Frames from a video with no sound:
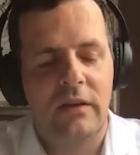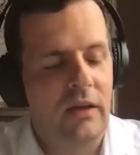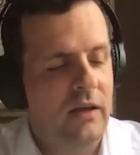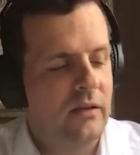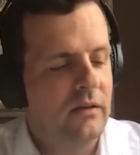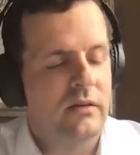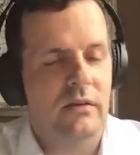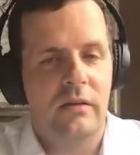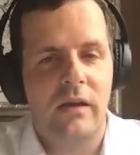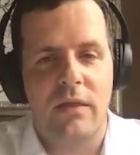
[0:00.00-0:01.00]
And
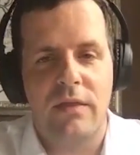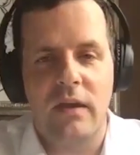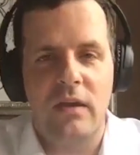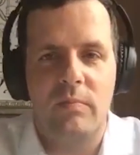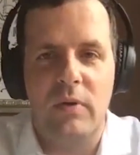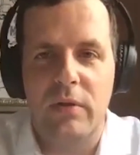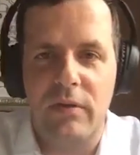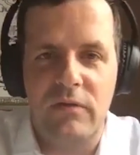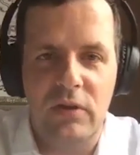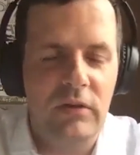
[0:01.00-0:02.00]
yeah, thank you both
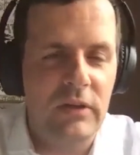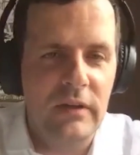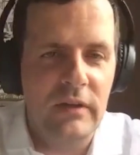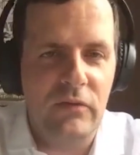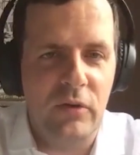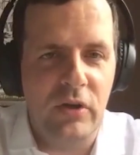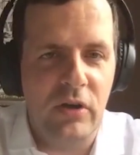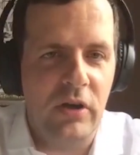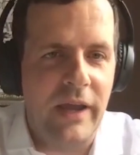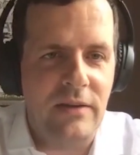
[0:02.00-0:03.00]
of you for
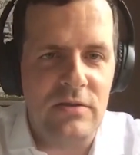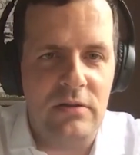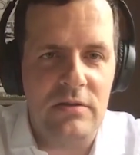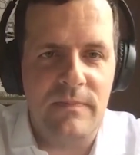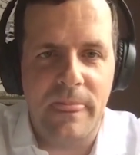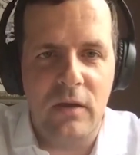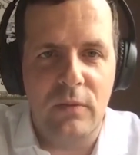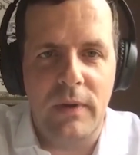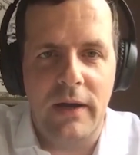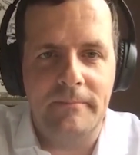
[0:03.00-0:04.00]
your answers. Goodbye.